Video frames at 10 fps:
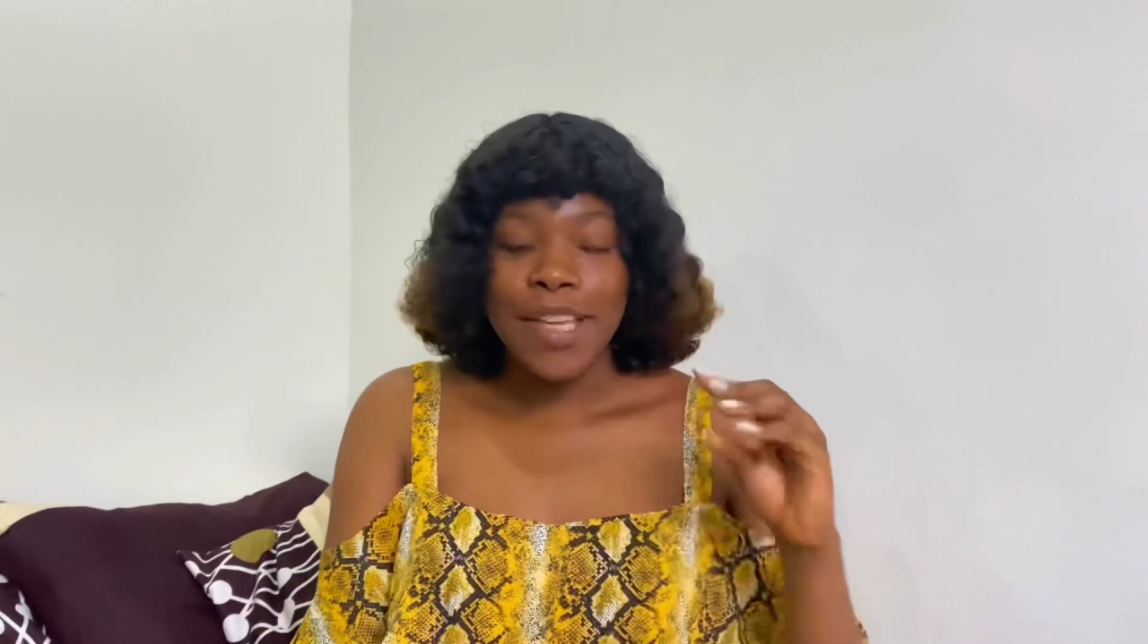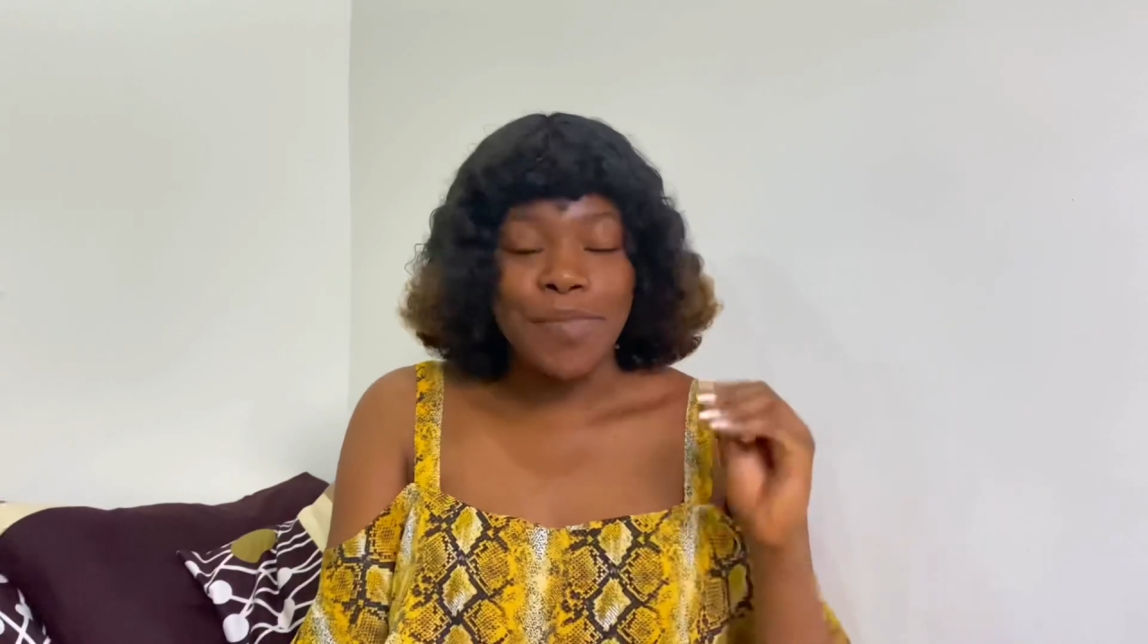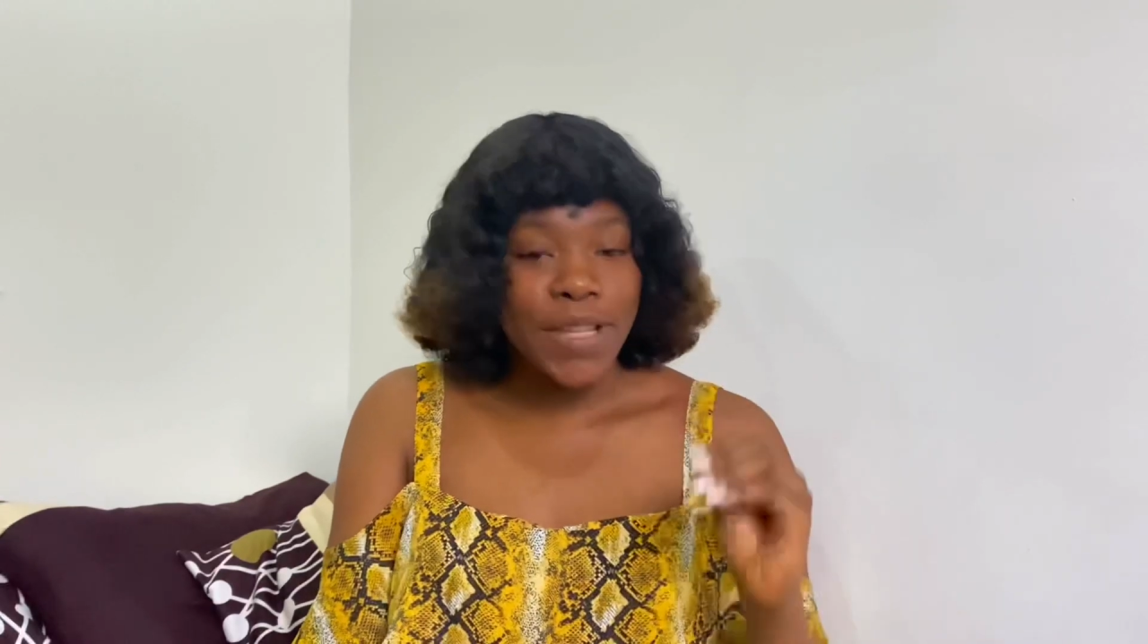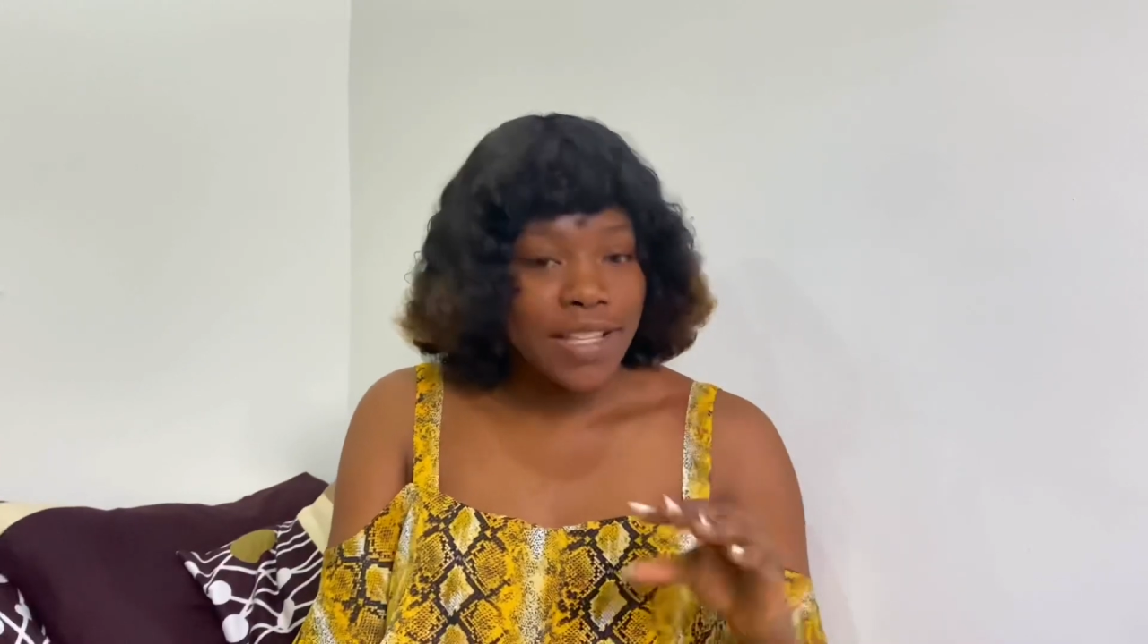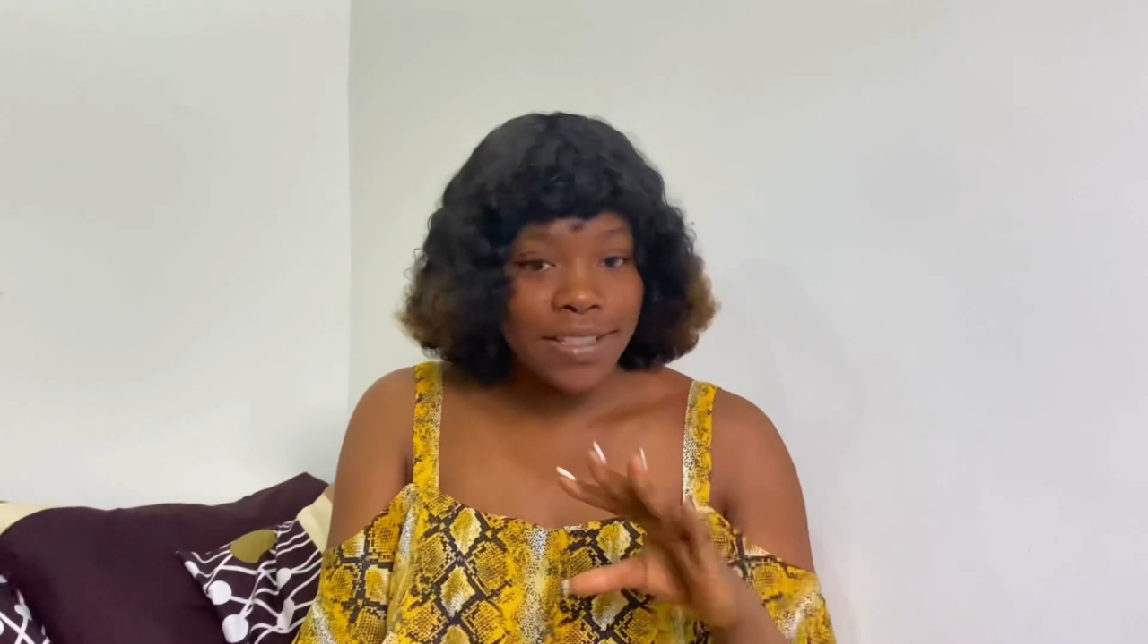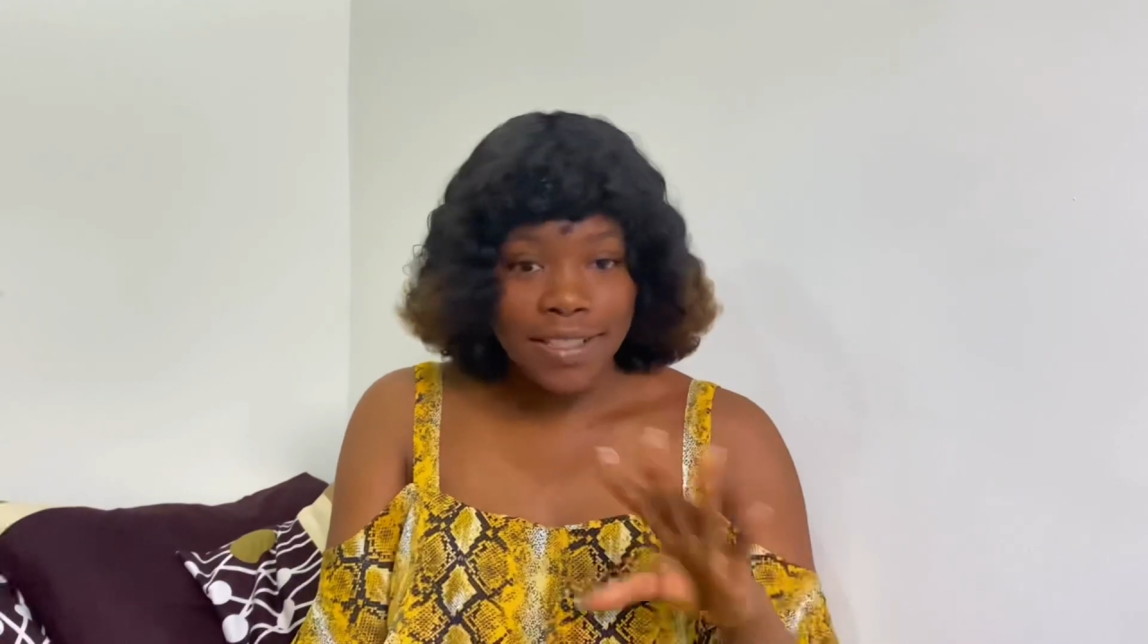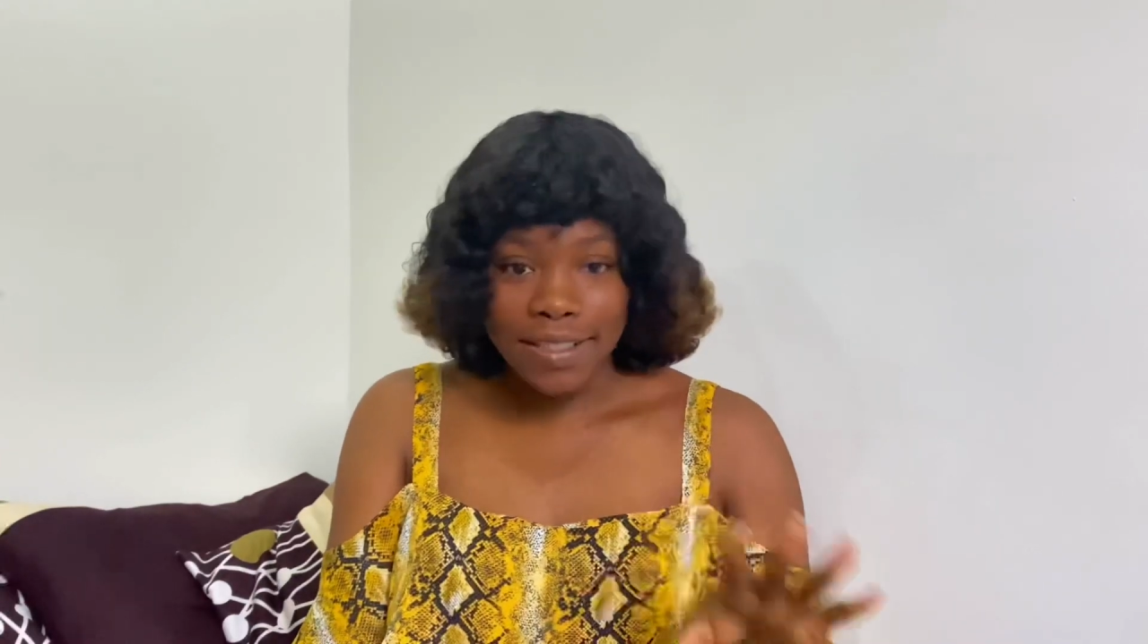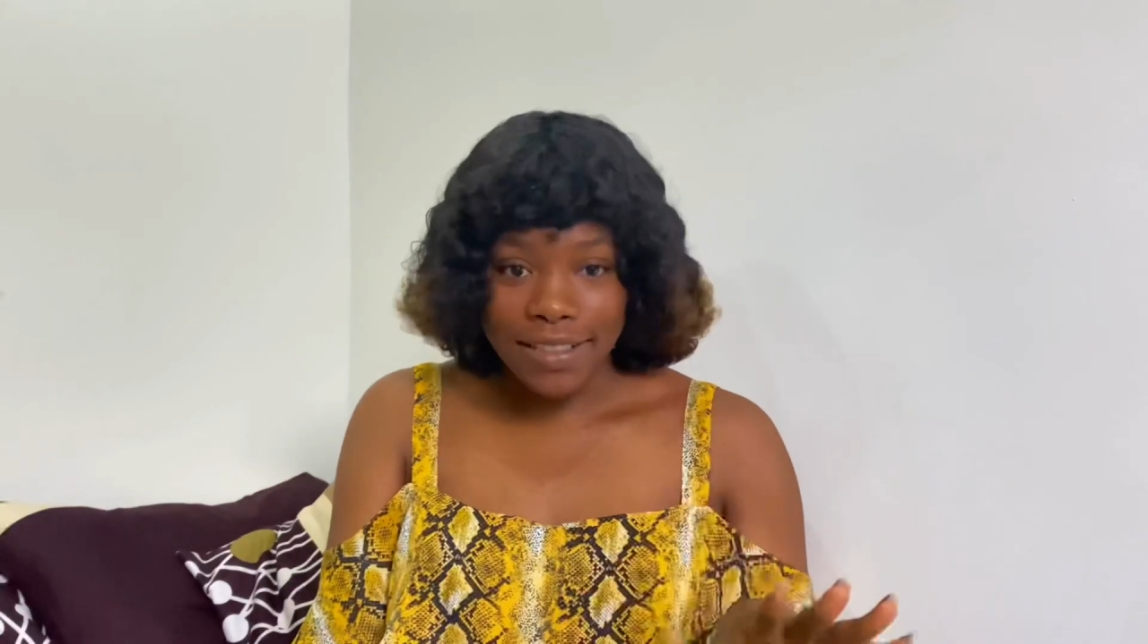it begins to